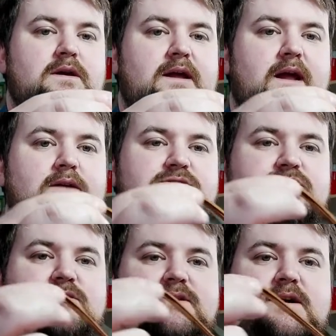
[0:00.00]
get it
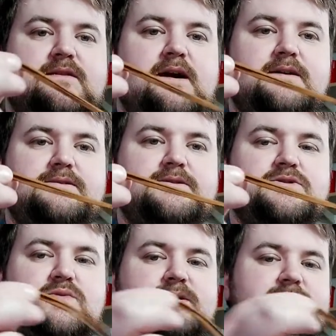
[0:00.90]
just like that,
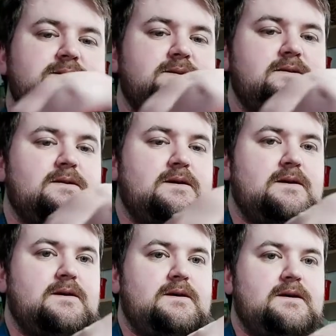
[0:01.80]
twist it,
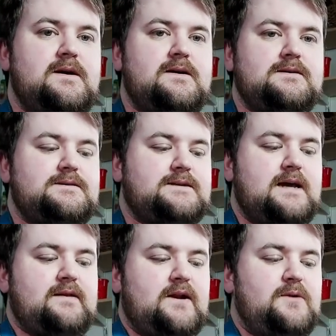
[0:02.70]

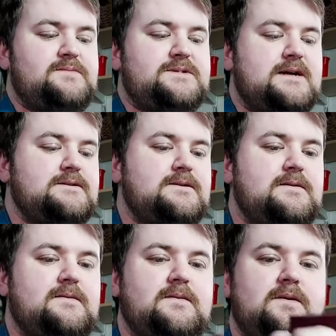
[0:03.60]
take the loop end,
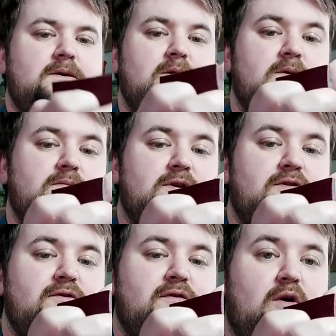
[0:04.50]
put it
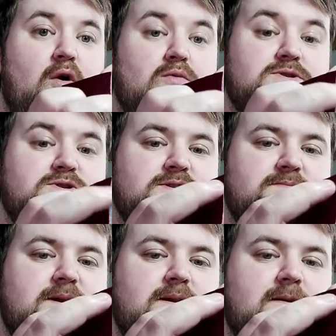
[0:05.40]
through the hole we just
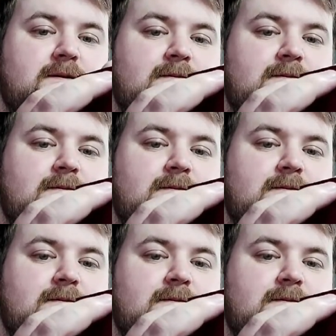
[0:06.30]
made,